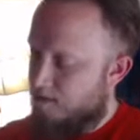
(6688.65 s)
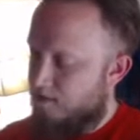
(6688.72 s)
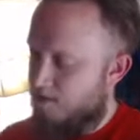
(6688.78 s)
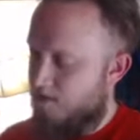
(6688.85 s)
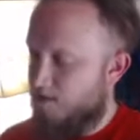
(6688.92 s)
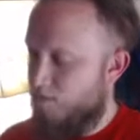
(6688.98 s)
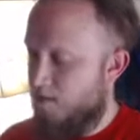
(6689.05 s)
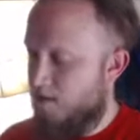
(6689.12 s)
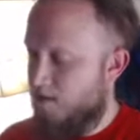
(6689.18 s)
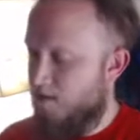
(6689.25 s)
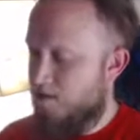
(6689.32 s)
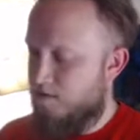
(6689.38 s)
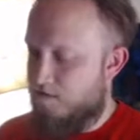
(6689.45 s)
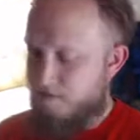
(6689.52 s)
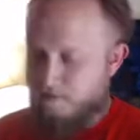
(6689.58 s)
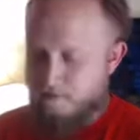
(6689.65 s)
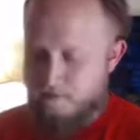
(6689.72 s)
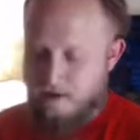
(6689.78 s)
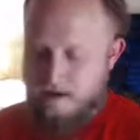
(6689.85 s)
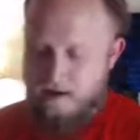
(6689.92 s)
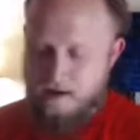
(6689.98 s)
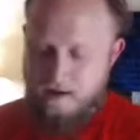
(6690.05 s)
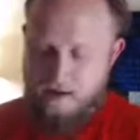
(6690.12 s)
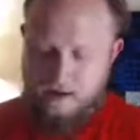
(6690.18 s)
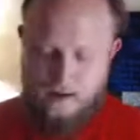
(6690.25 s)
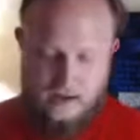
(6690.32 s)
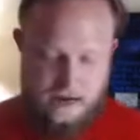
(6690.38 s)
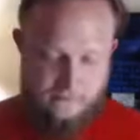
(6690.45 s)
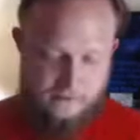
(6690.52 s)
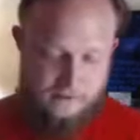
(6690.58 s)
That's 1, 2, 3.
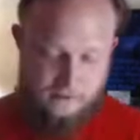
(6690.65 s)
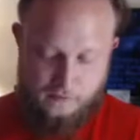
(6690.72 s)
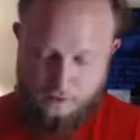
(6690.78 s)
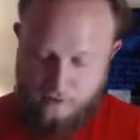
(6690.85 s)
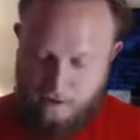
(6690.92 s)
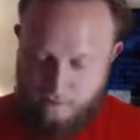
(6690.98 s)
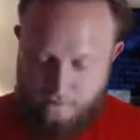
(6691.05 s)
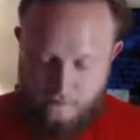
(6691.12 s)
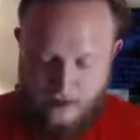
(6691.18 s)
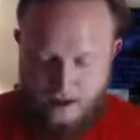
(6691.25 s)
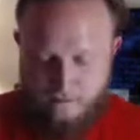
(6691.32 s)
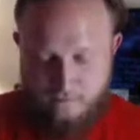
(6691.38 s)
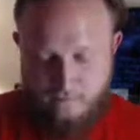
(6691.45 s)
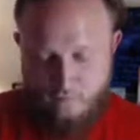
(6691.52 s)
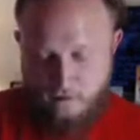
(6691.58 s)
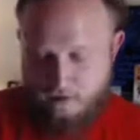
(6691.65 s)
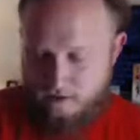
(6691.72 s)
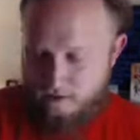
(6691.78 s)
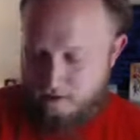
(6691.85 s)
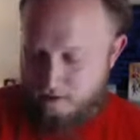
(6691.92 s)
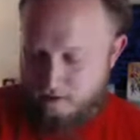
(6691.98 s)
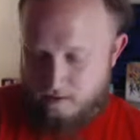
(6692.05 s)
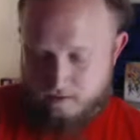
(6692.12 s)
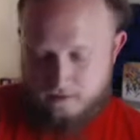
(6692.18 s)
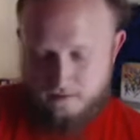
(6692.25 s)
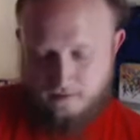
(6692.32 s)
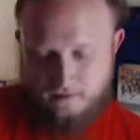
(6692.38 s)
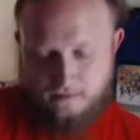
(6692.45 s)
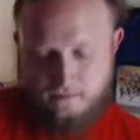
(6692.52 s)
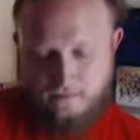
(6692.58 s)
I have to draw 5 more cards.